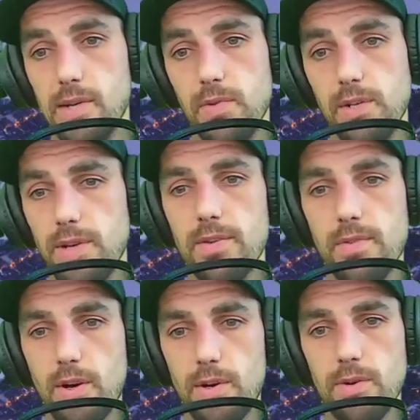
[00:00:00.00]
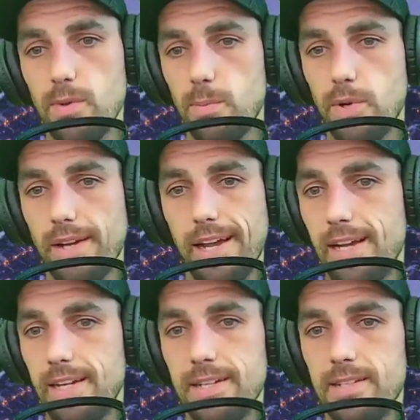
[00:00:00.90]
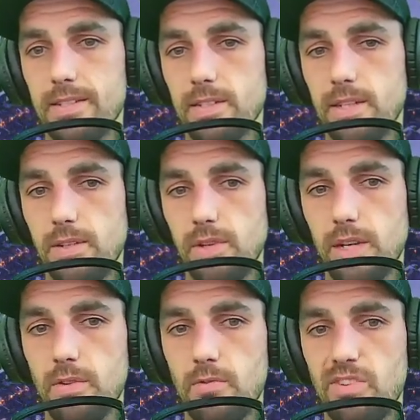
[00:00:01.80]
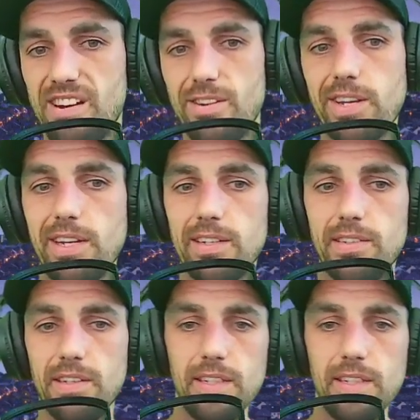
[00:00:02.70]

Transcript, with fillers: I, have heard of it, but uh, it's kind of a, a rare thing, I think.